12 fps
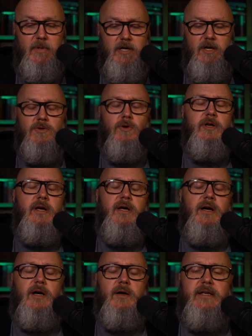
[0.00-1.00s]
Lord,
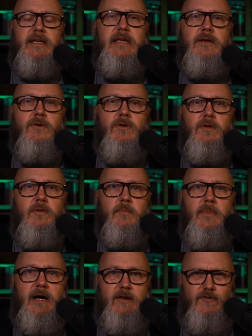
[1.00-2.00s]
heal
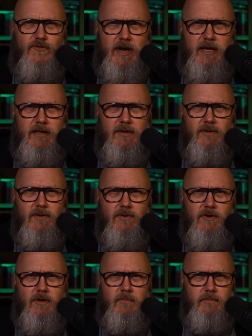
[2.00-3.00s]
my friend
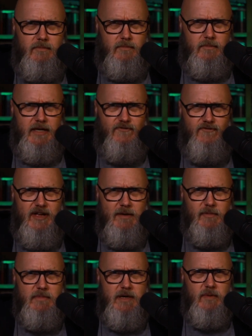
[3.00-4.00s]
or my
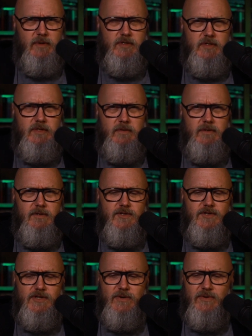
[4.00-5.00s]
family members
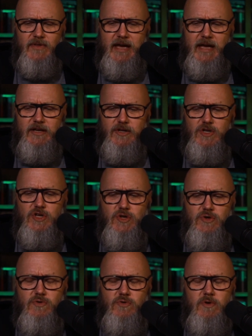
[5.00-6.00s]
so that
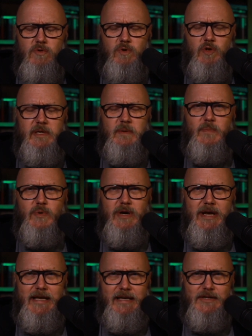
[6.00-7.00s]
you will be
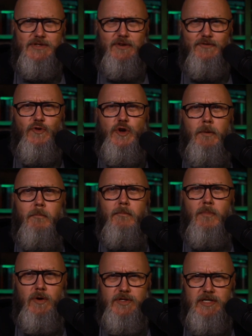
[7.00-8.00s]
praised for your
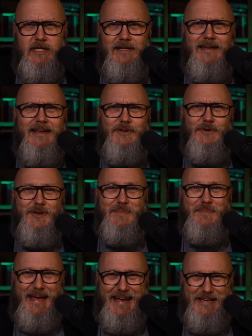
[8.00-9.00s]
mercy and your
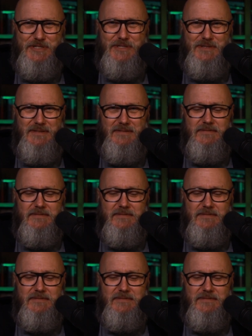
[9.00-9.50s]
compassion.